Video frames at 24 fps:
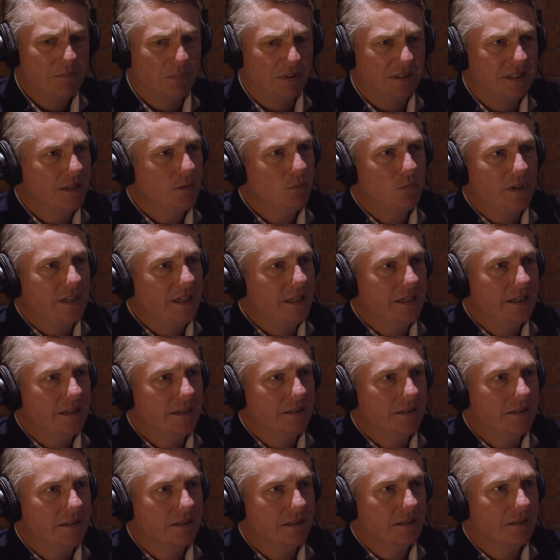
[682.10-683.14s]
But then we
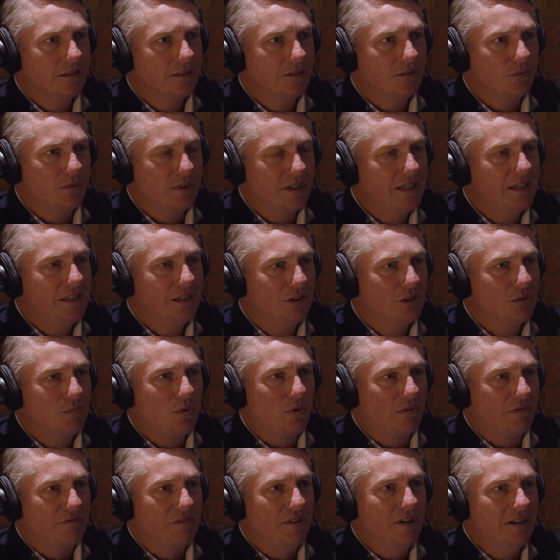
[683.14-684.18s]
needed... We needed a little
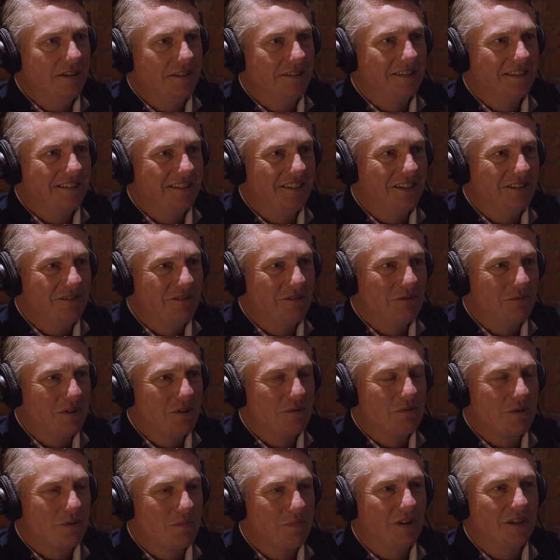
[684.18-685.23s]
more fun. You know, it,
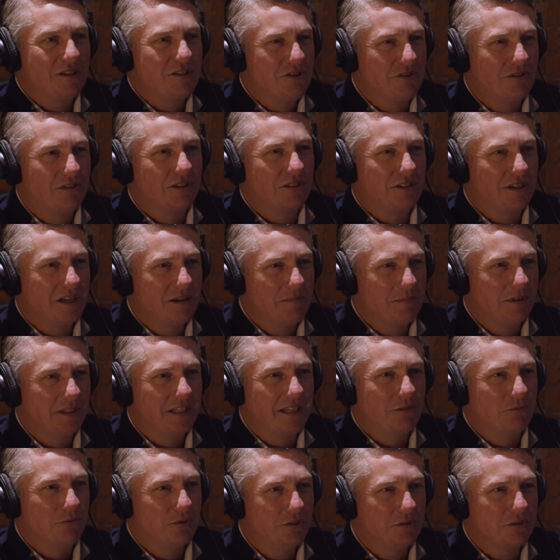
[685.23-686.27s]
it was a place you could come and
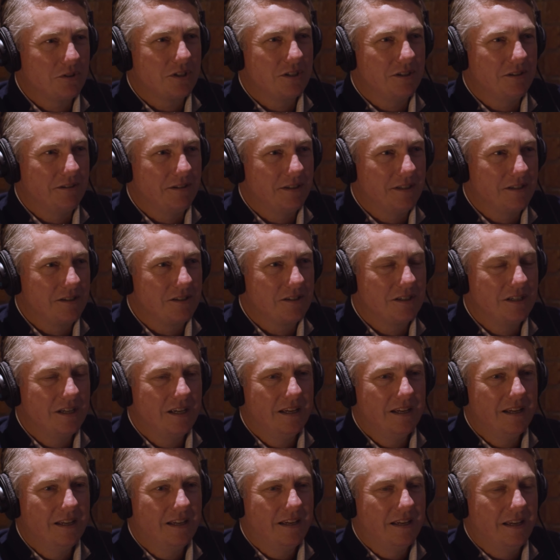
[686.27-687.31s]
get real serious
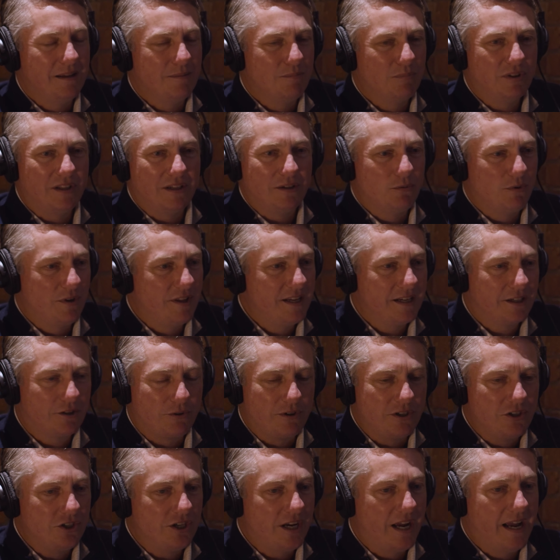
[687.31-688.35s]
and play with
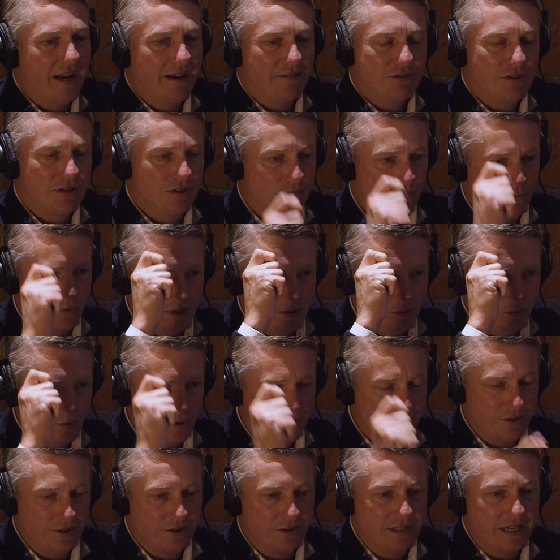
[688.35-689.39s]
hickory shafts and, and
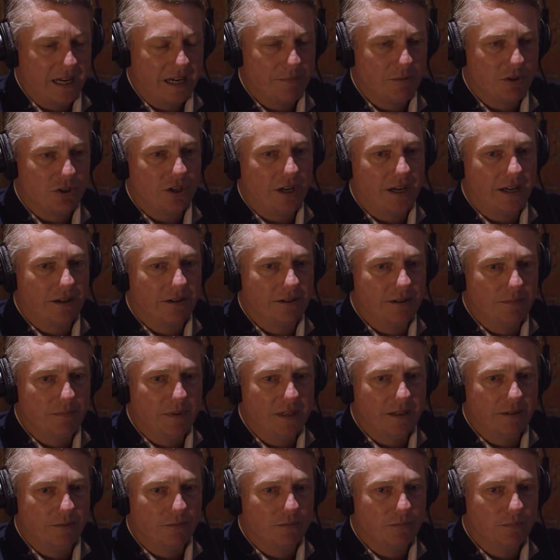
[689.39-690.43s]
wear your tam o' shanter and,
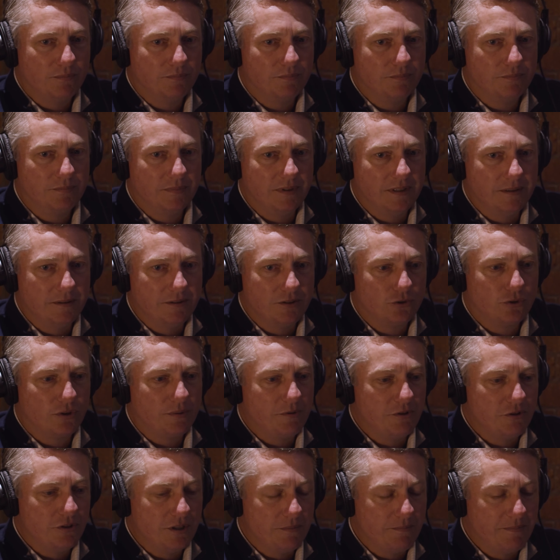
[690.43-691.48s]
and
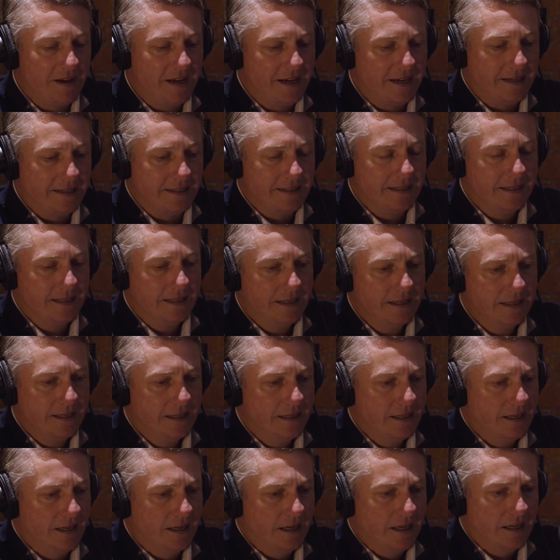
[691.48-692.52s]
tribute to Payne.
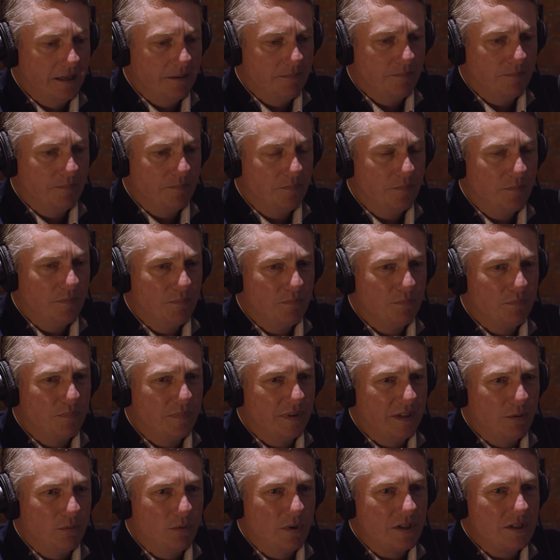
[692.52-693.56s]
Um,
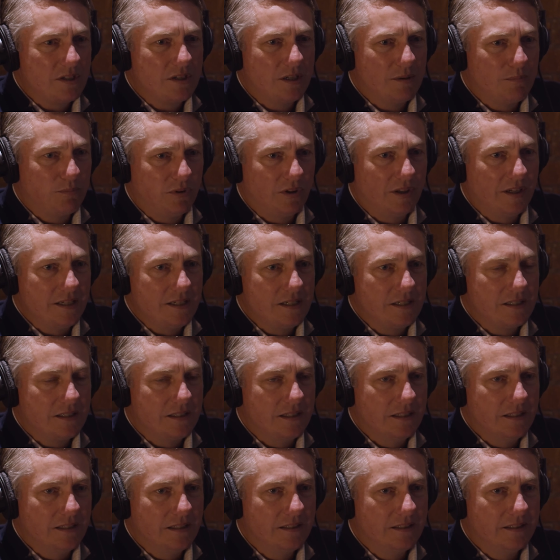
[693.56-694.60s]
but it wasn't a place
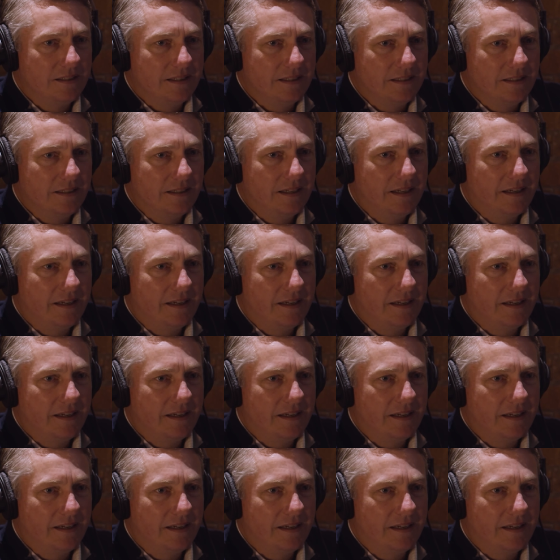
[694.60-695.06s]
that that